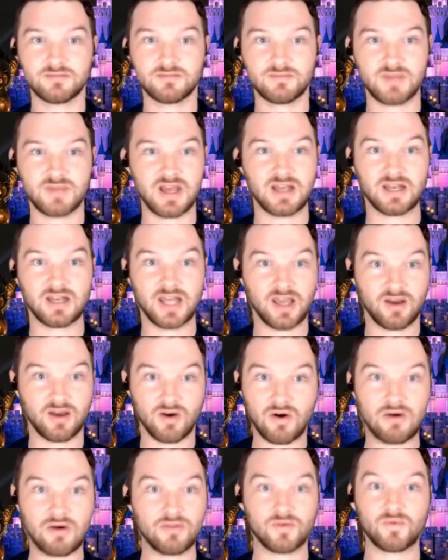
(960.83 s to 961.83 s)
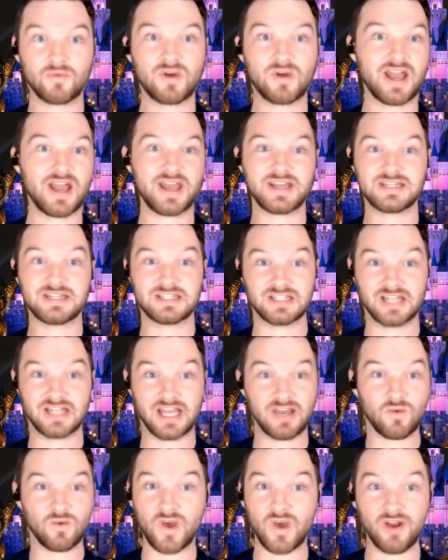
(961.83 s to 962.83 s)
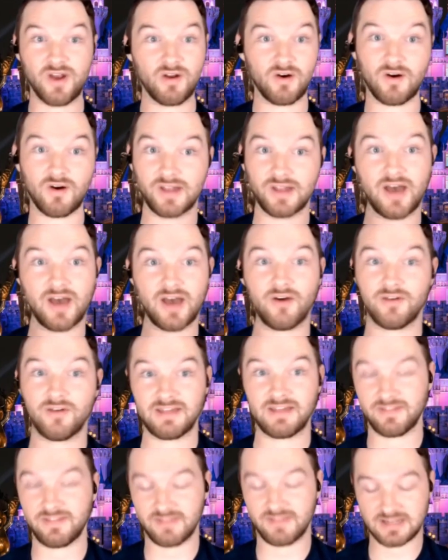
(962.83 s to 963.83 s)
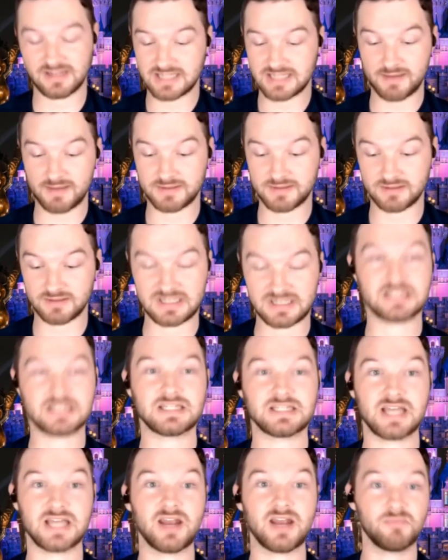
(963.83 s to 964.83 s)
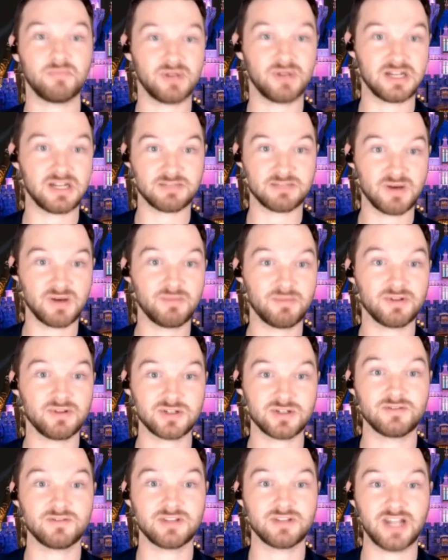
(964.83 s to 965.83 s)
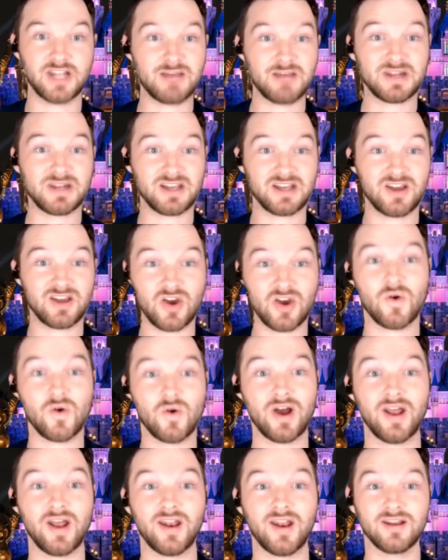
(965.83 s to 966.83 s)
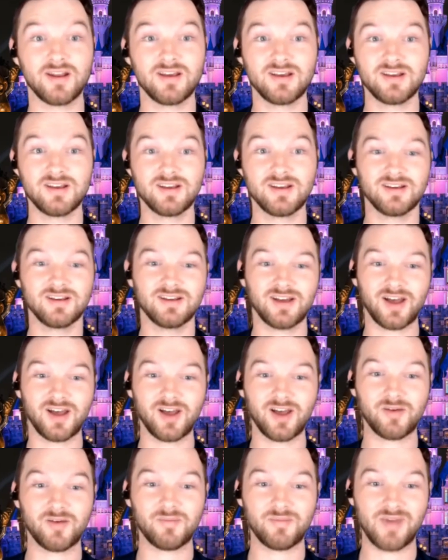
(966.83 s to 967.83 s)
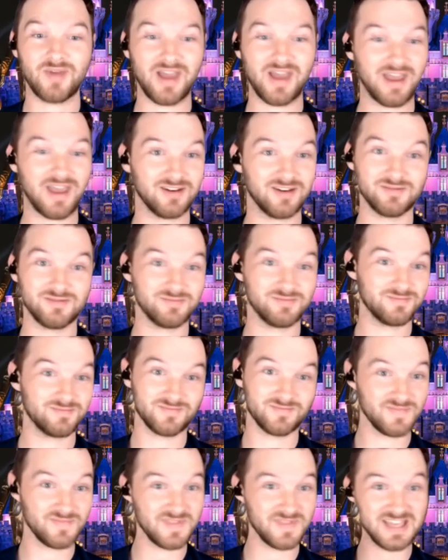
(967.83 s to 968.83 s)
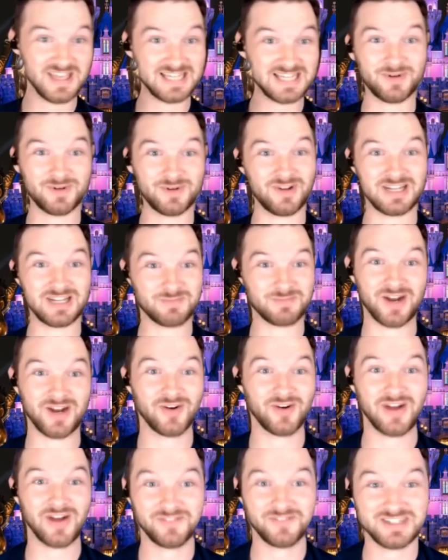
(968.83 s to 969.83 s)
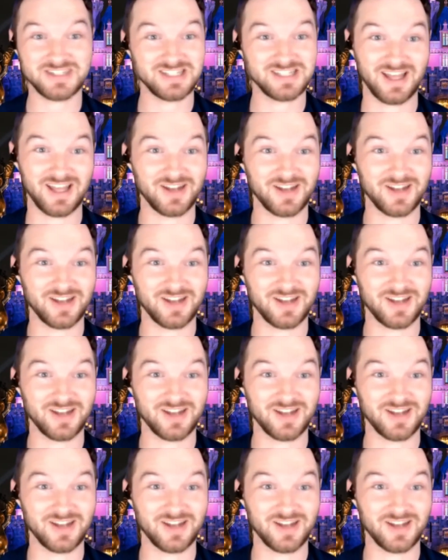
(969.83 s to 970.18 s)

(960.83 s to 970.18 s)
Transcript: and like all the rides and like went all out. And I think that's absolutely insane. But it's a public server that anybody can go on. Oh, fine. Um, and experience Minecraft Disneyland,